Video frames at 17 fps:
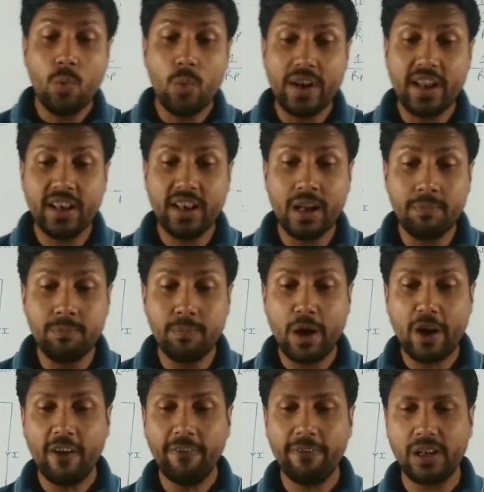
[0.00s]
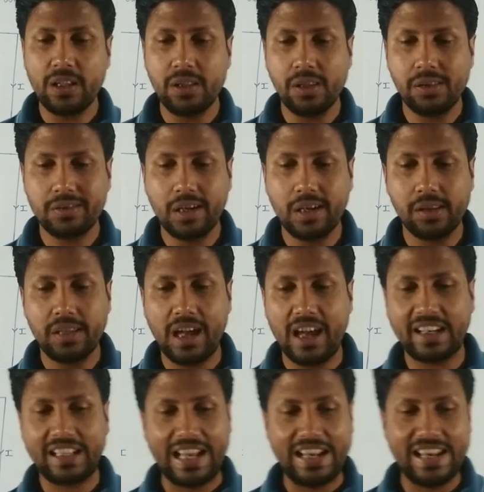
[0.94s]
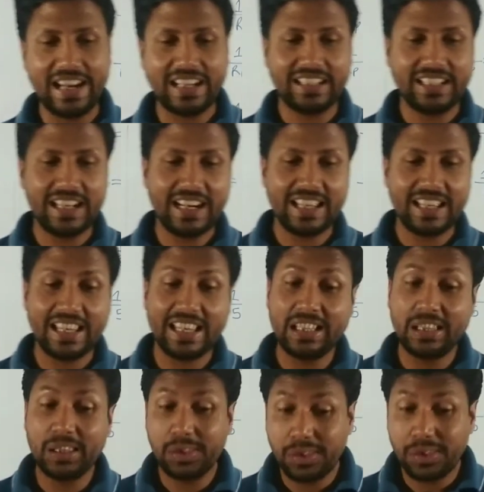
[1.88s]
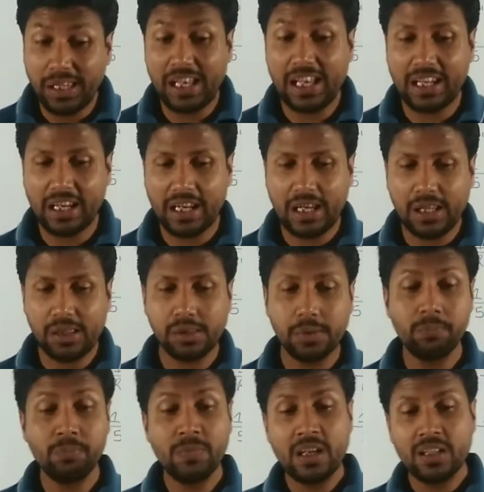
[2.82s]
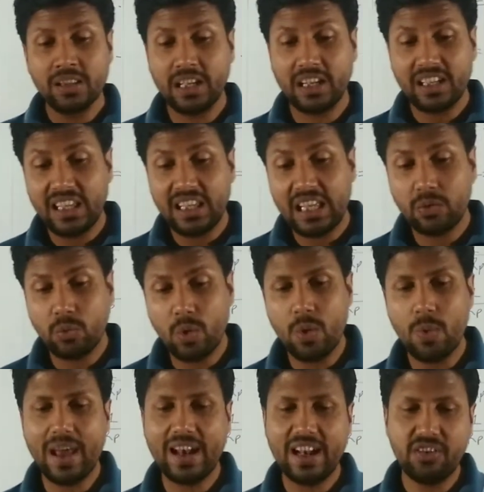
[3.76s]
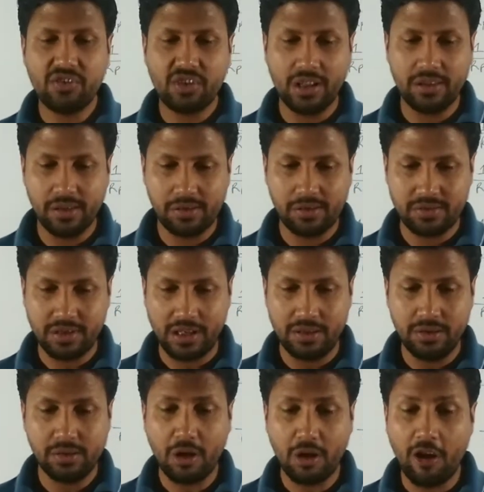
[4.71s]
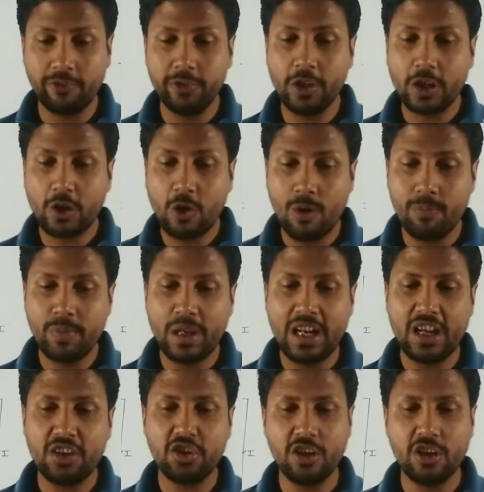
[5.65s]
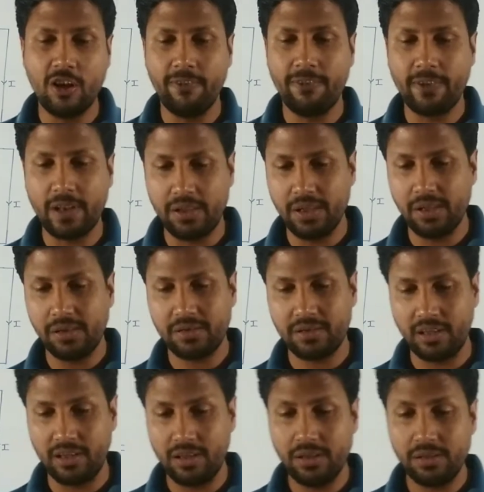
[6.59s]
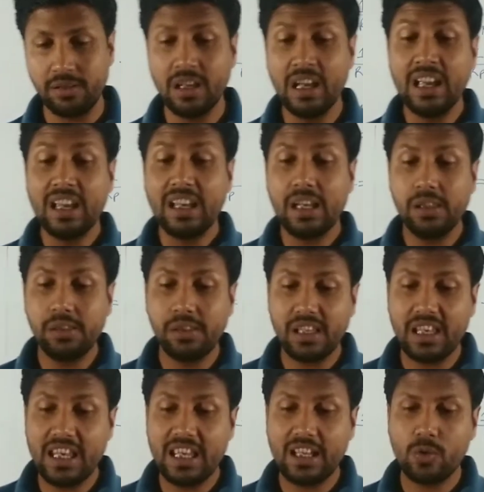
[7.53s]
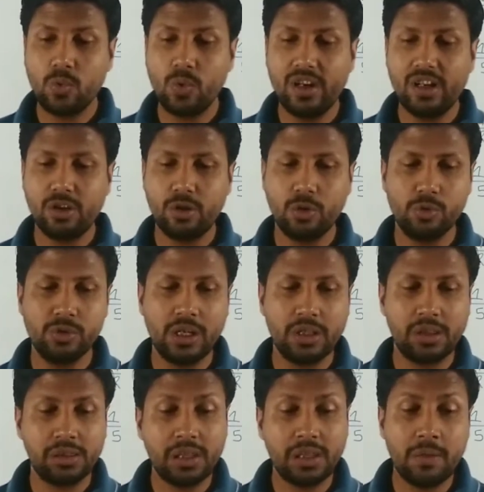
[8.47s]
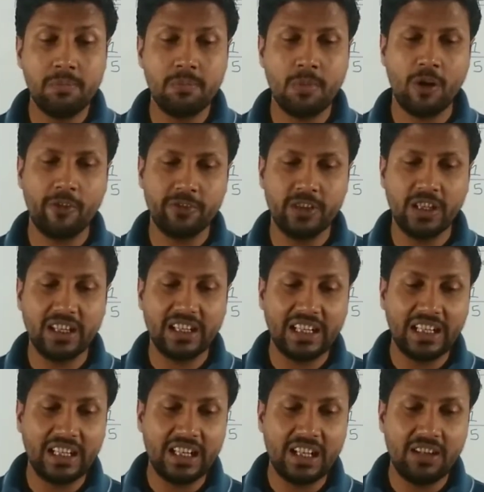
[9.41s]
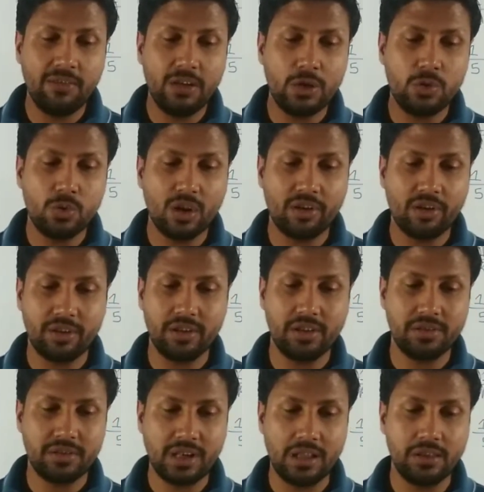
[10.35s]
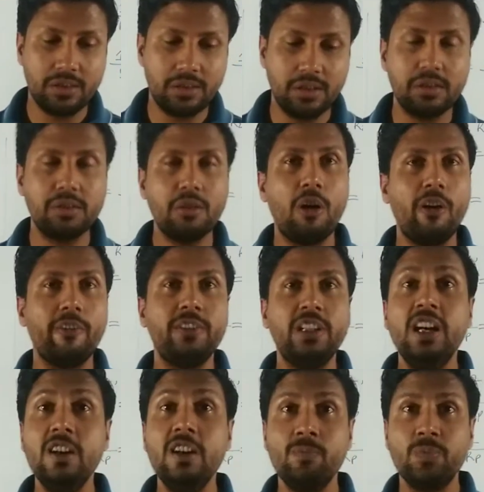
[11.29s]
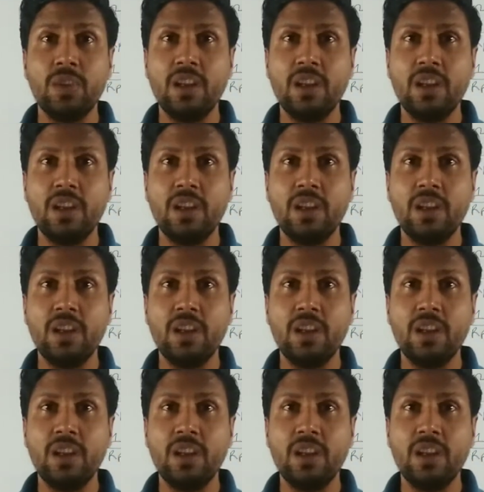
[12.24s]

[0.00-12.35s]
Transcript: when a number of resistors are connected in series, the equivalent resistance of the combination of resistors is equal to the sum of the individual resistances of the